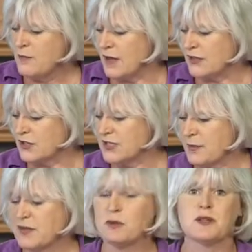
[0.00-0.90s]
but there's
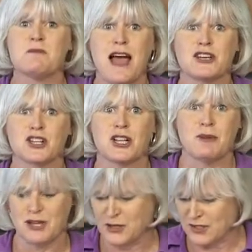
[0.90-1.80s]
something really magical
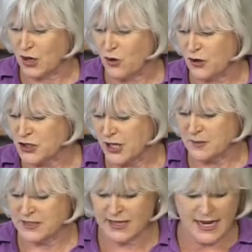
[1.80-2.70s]
about using corn
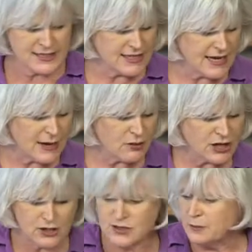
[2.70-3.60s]
chips. Today we're going
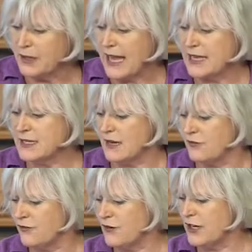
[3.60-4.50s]
to use a blend of
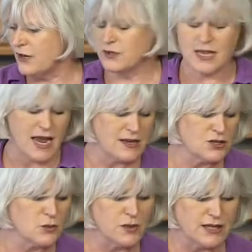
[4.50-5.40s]
Fritos and
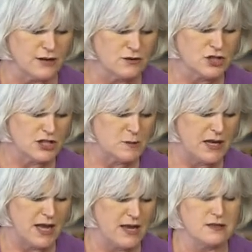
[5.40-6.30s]
Doritos, just
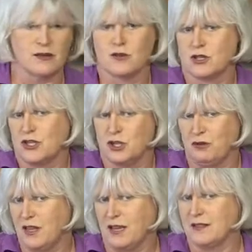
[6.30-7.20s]
because those are two
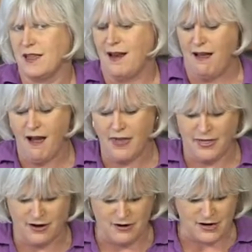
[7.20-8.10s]
things that I
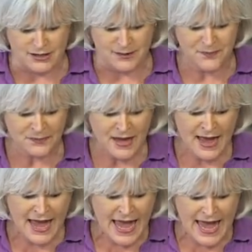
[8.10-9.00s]
think are awesome.
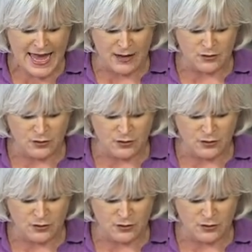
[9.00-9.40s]
And